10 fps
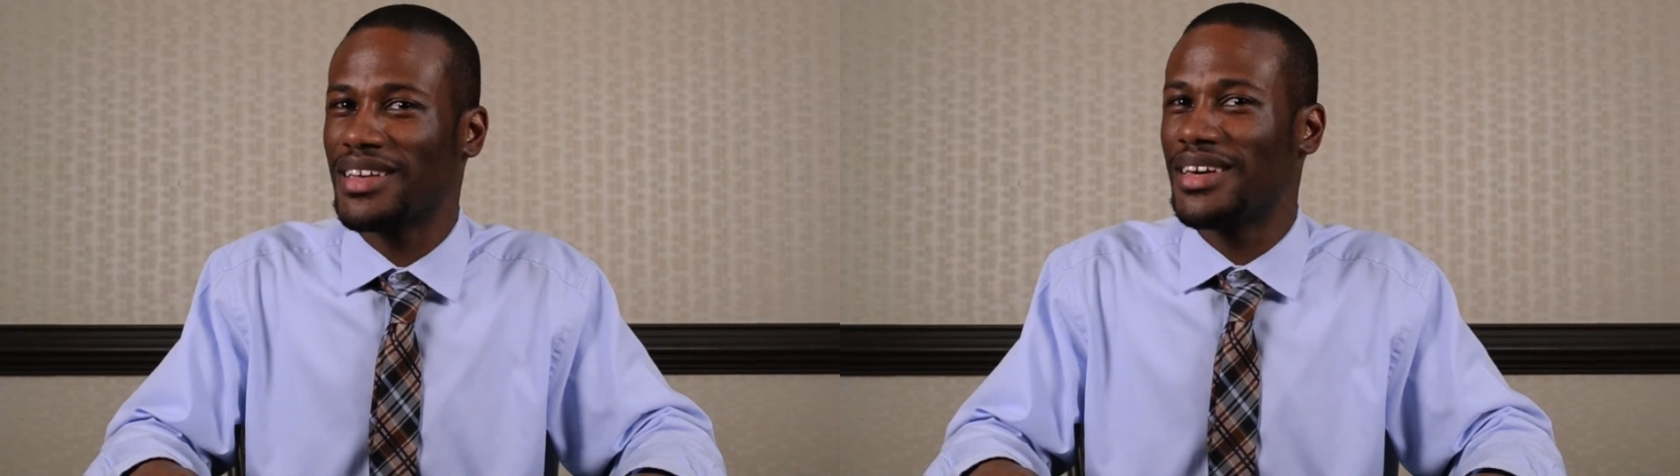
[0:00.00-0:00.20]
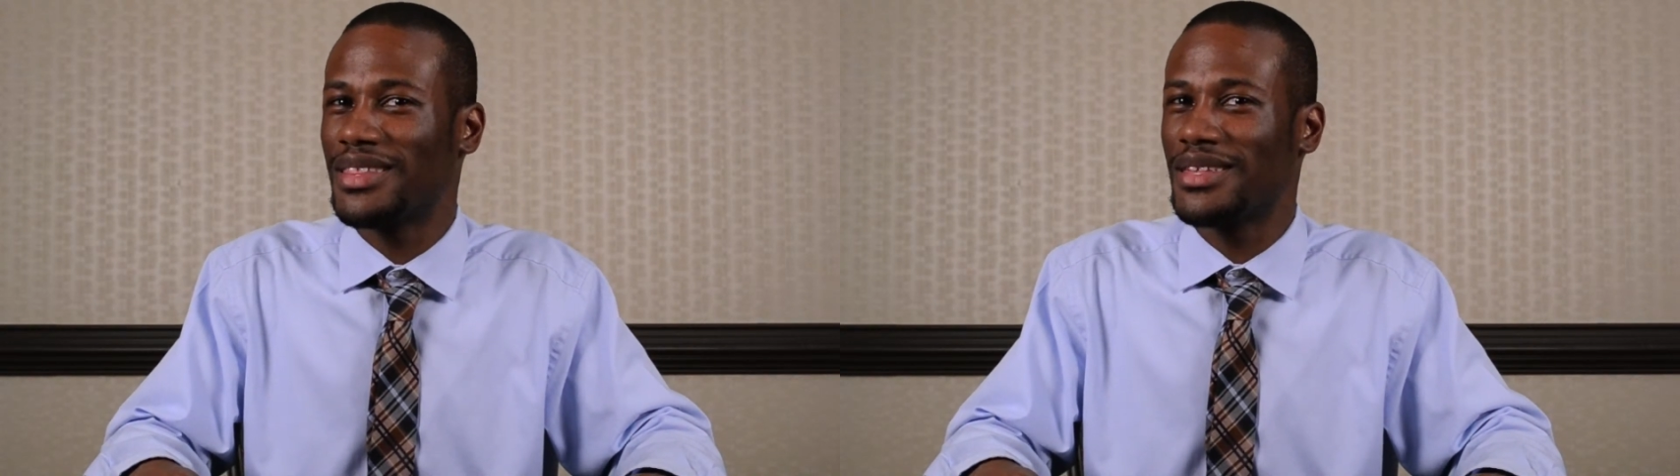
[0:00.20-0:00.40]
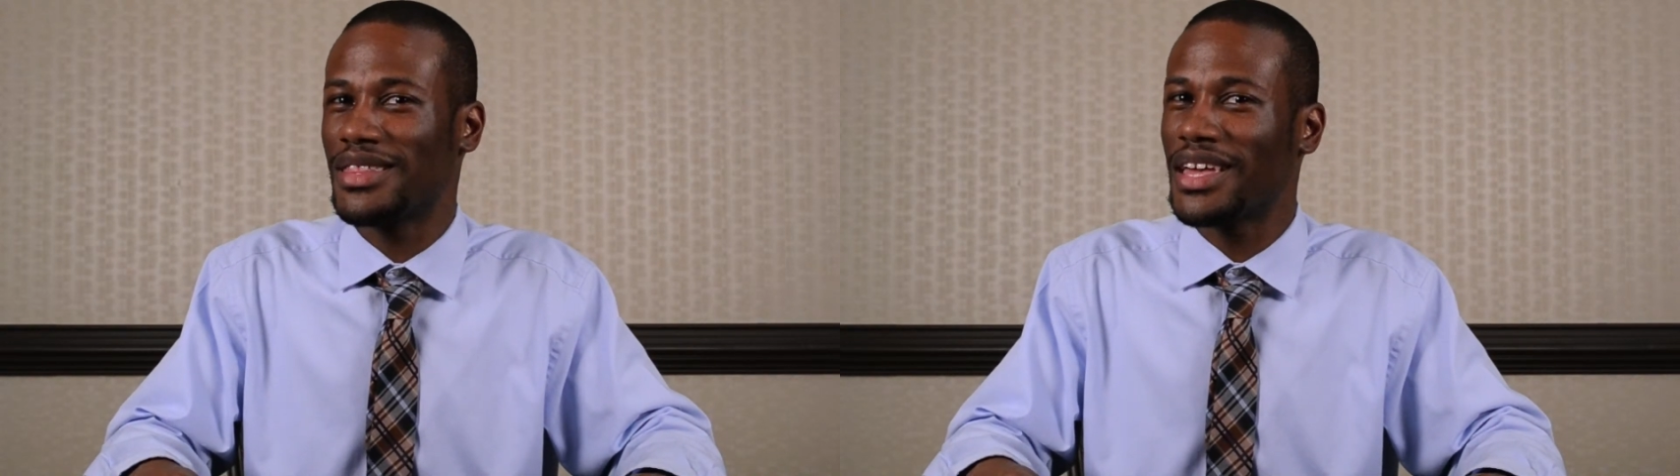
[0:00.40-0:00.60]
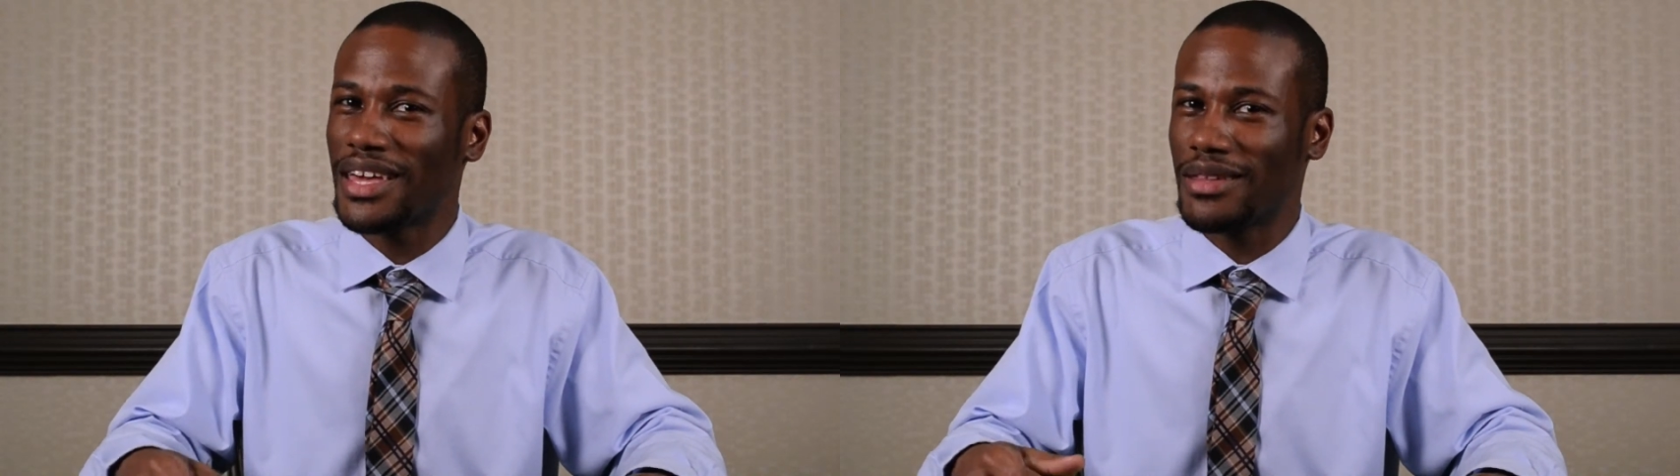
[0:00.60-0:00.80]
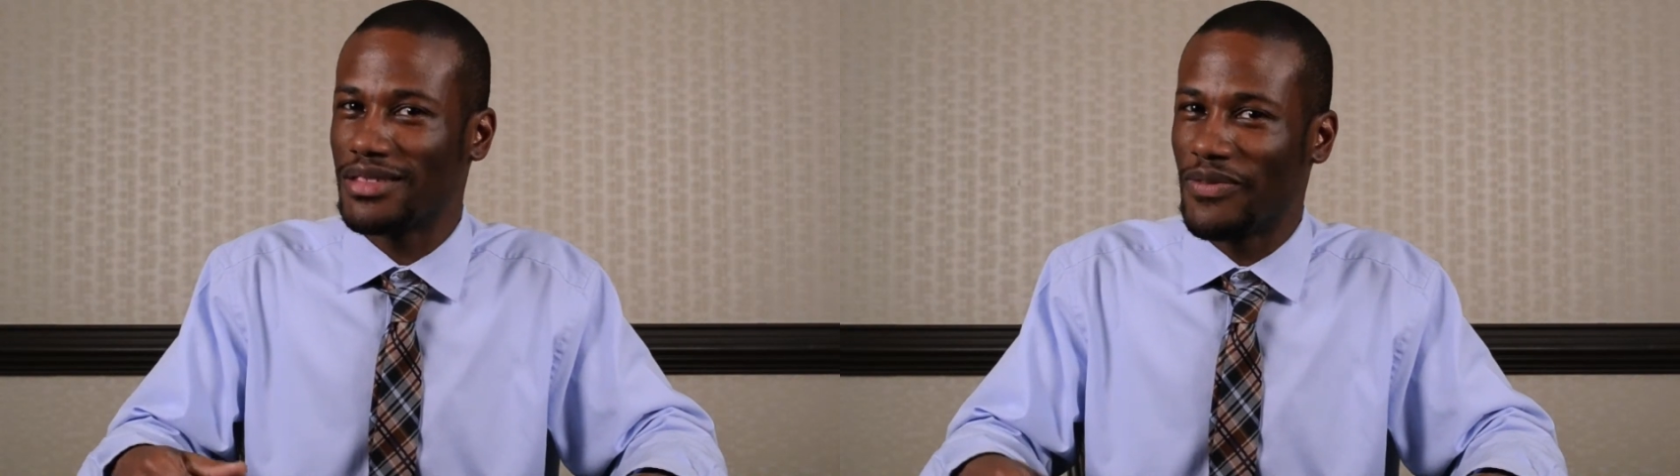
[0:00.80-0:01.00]
because his
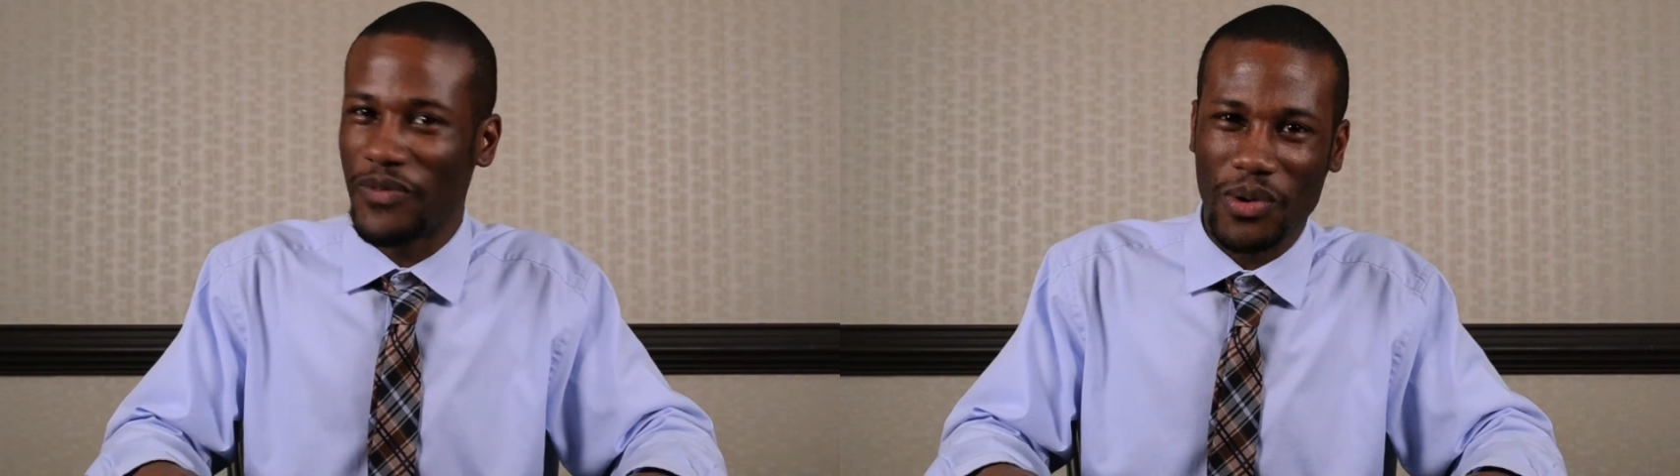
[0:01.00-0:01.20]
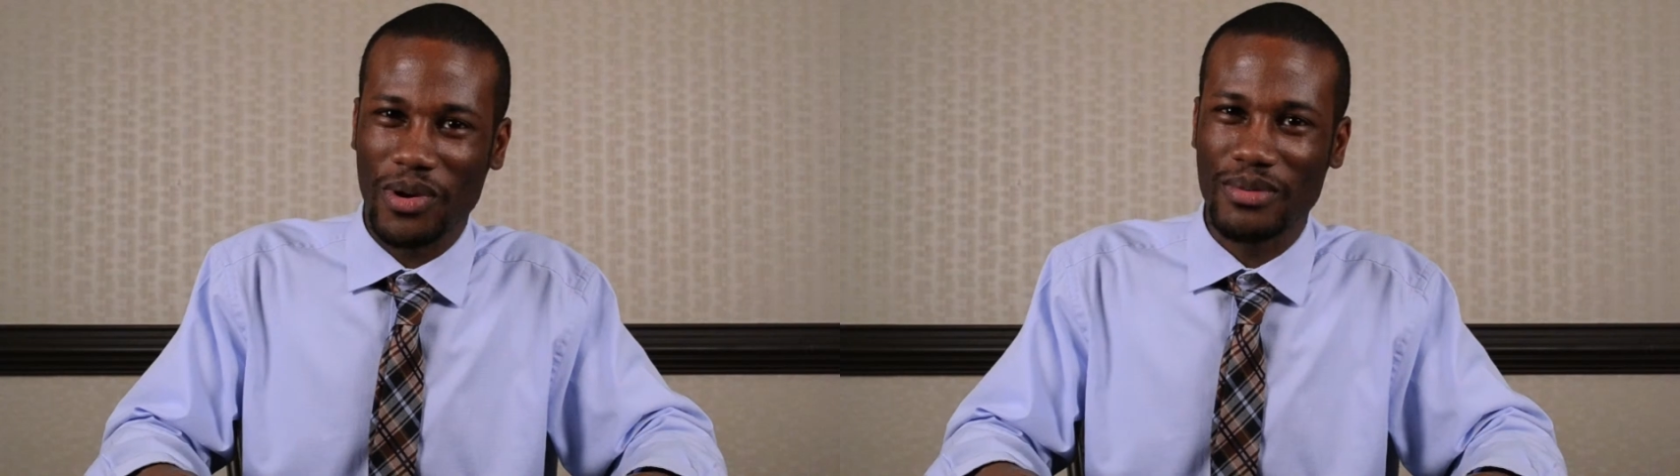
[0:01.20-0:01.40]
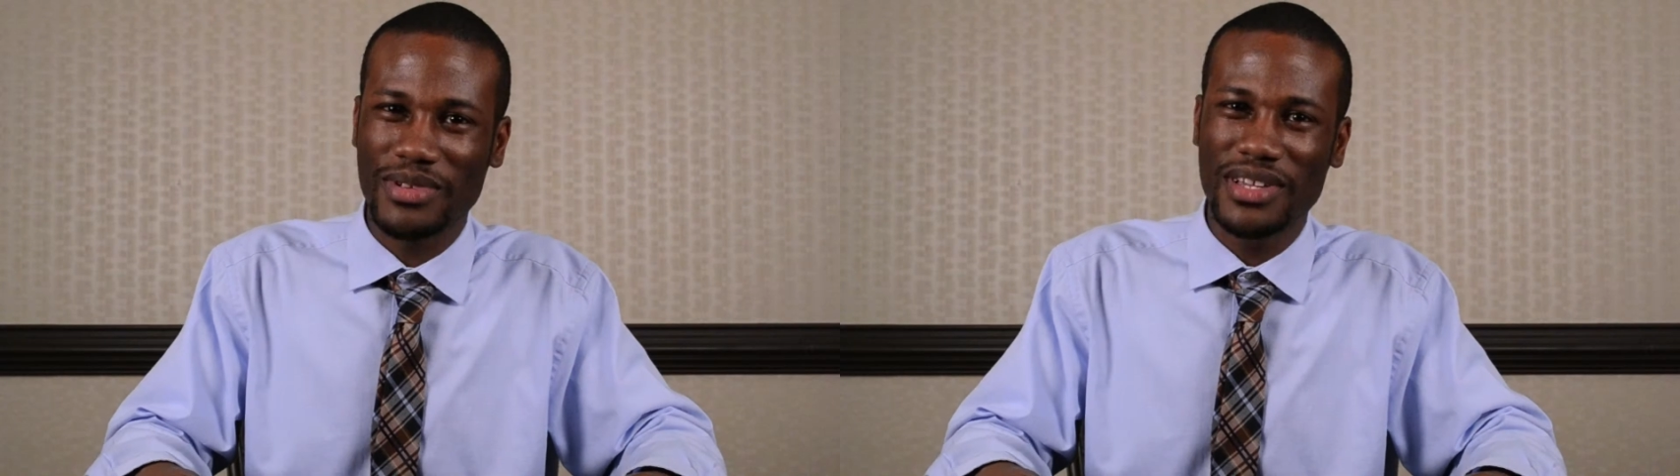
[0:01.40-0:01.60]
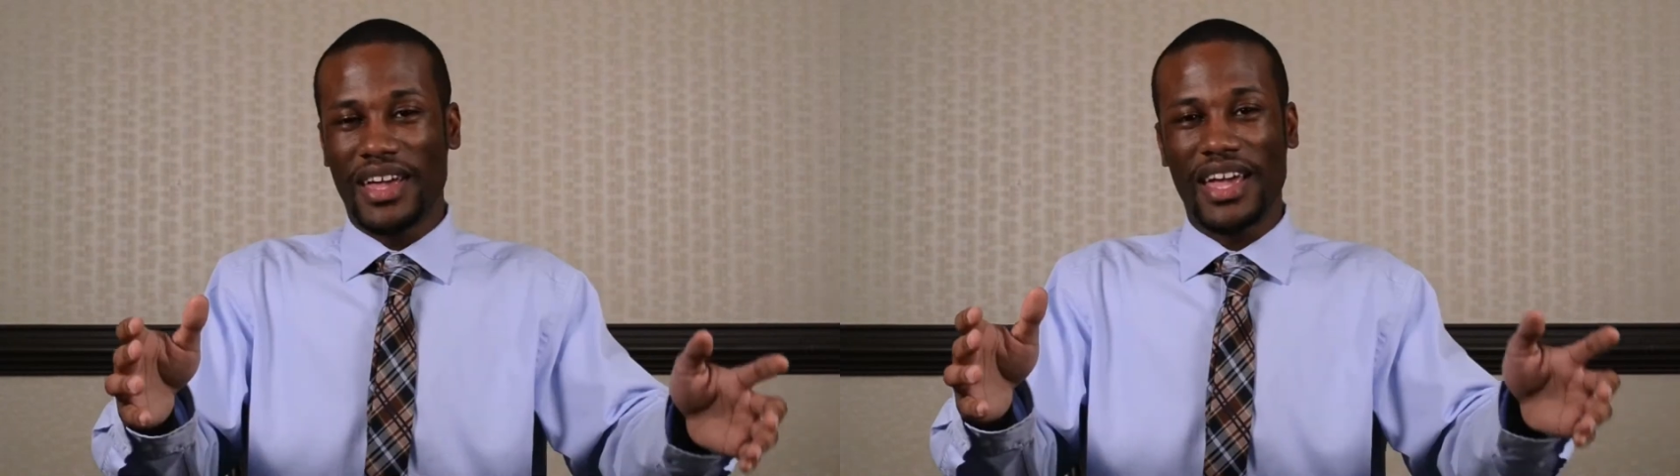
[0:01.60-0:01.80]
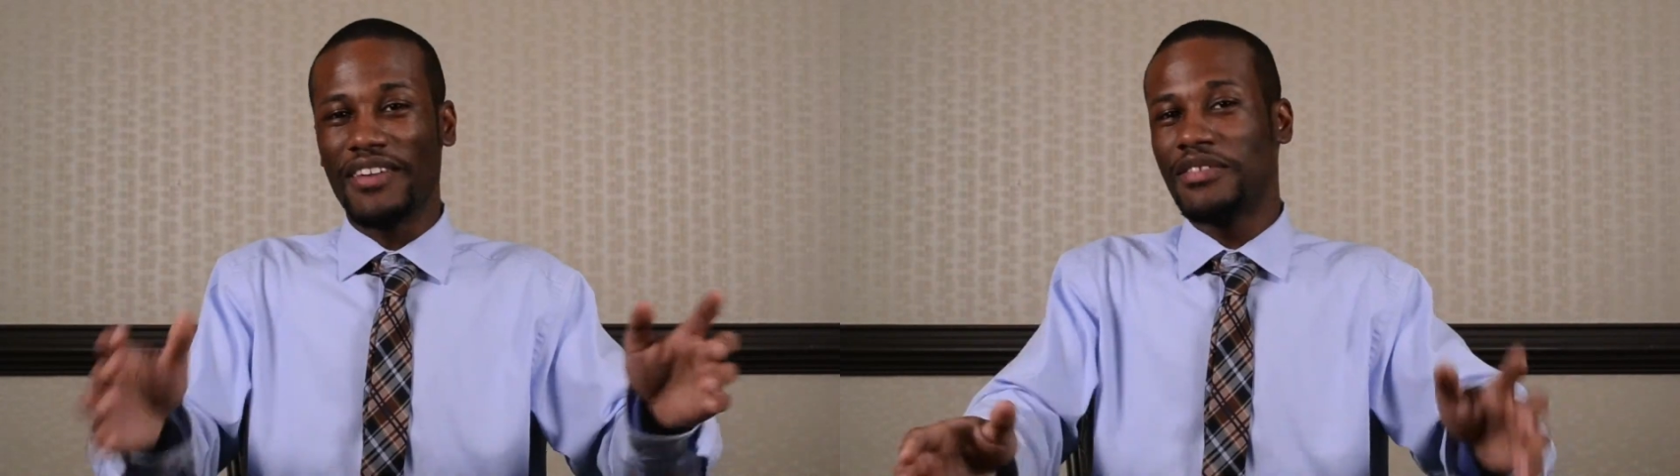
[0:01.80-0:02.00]
head is deformed.
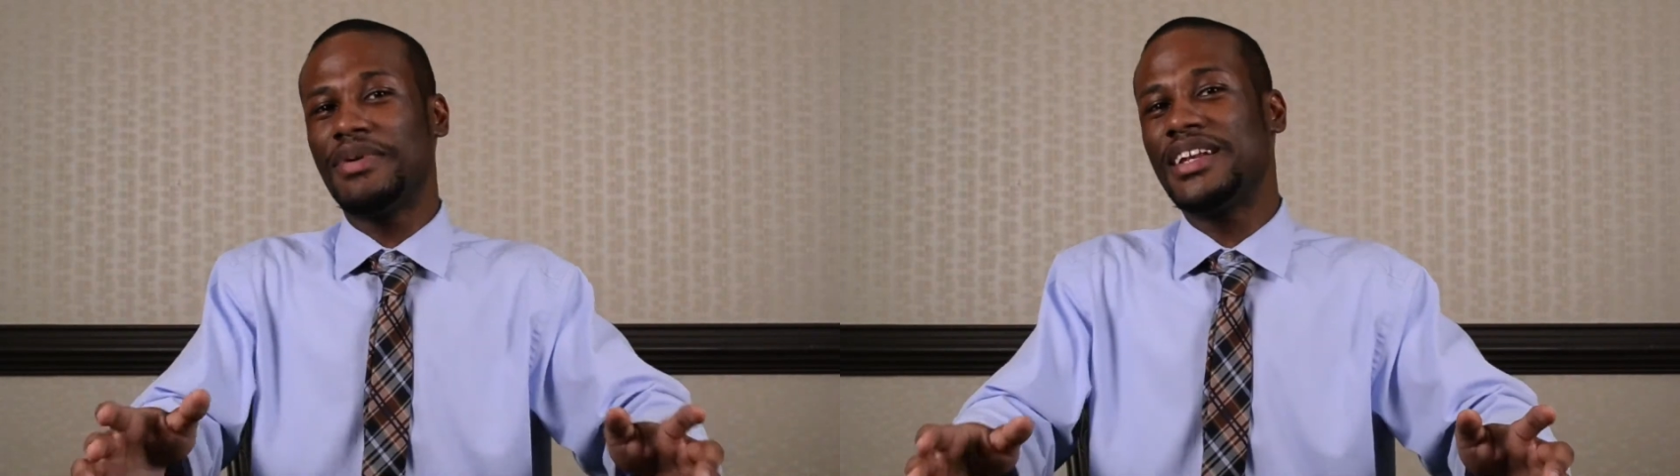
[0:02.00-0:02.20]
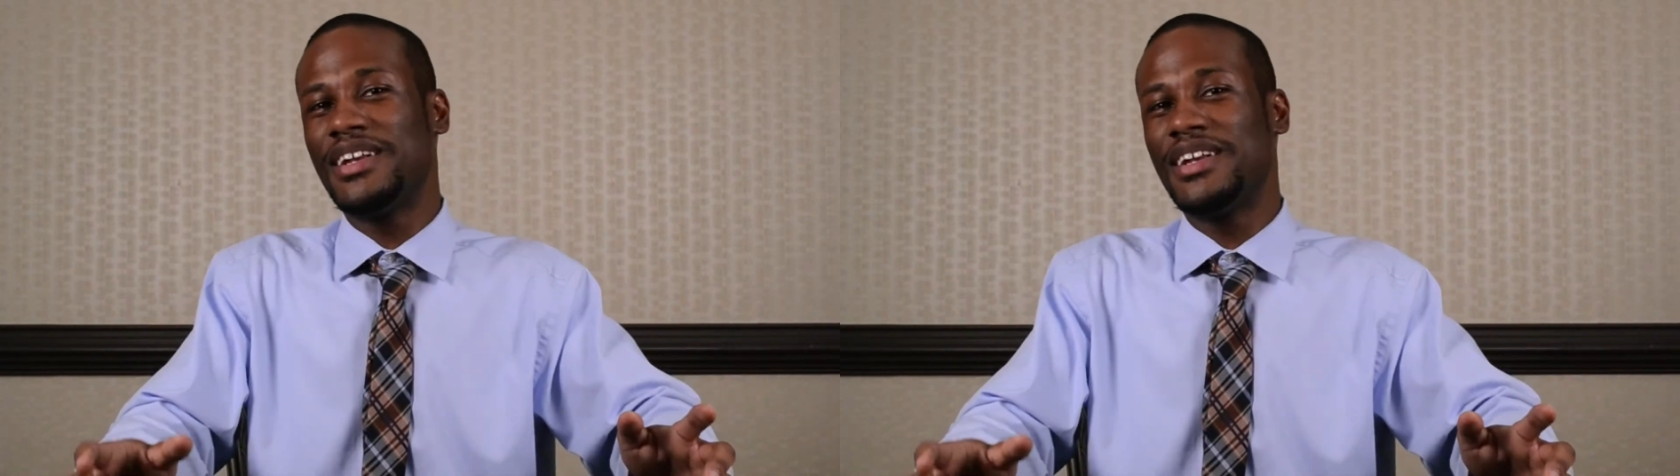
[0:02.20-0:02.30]
Everybody